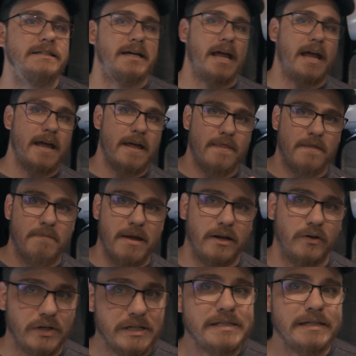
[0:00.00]
And the
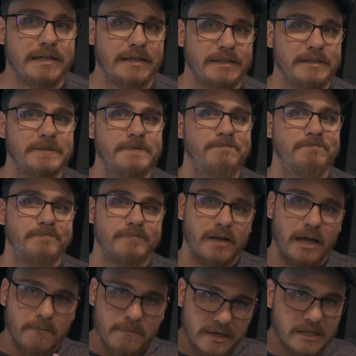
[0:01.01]
main reason is
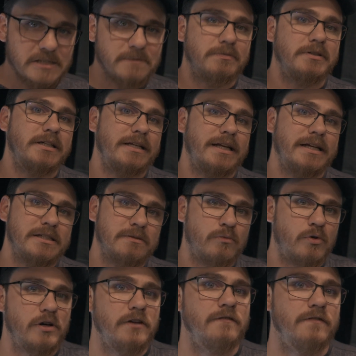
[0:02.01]
a mini split is
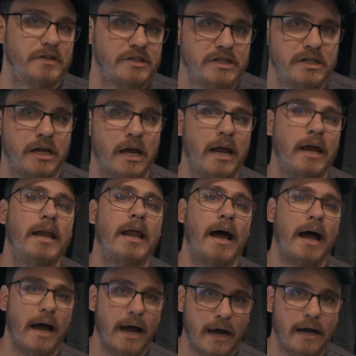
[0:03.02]
more efficient in
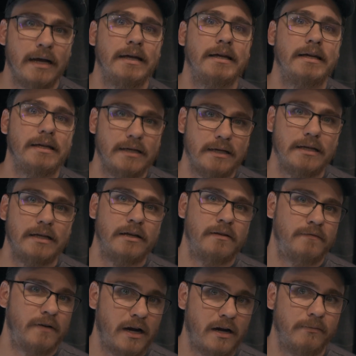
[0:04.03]
high heat
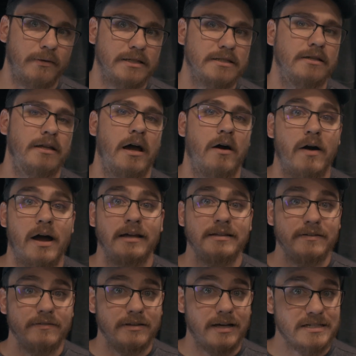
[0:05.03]
environments. Now, I
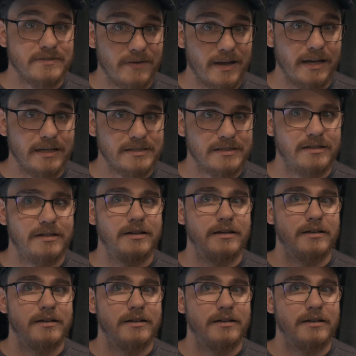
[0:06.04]
live in Las Vegas.